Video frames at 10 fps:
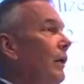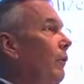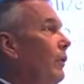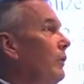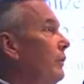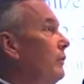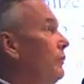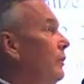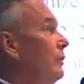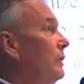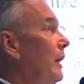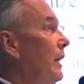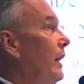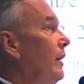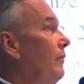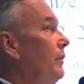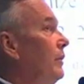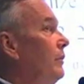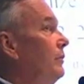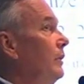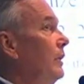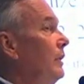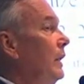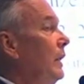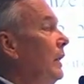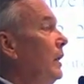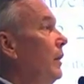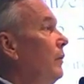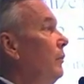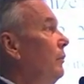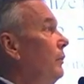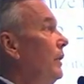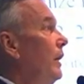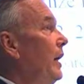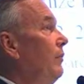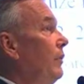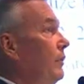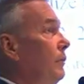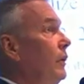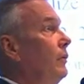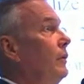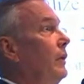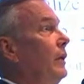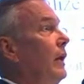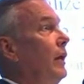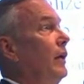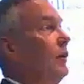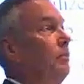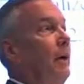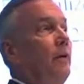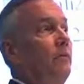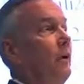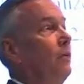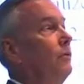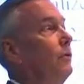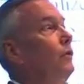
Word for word: And one of the concerns I have is that we have a community that expects us to